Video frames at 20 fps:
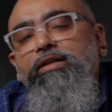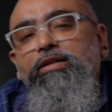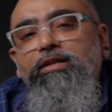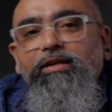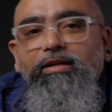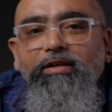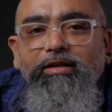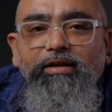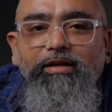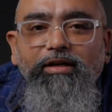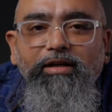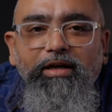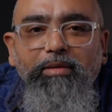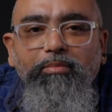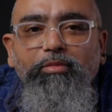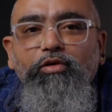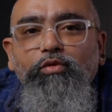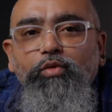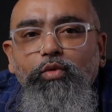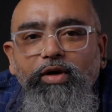a
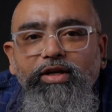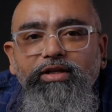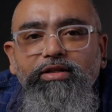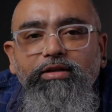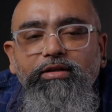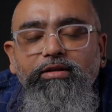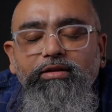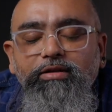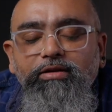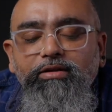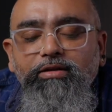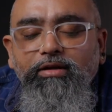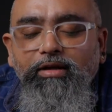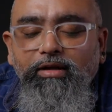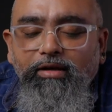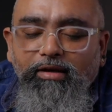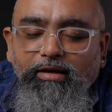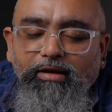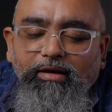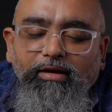number of questions,
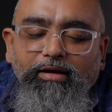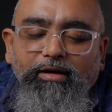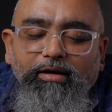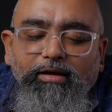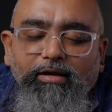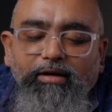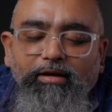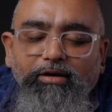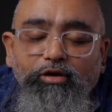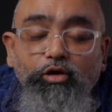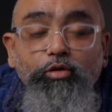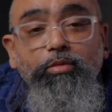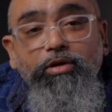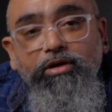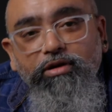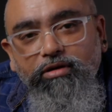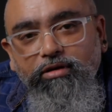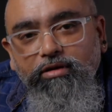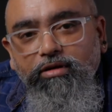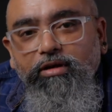
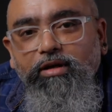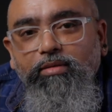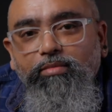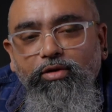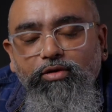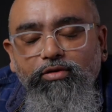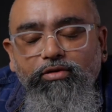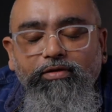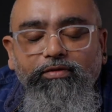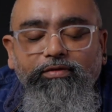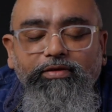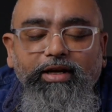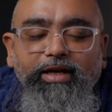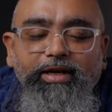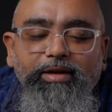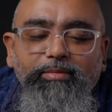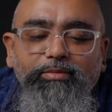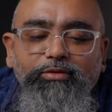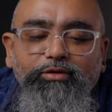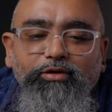numerous amount of
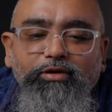times,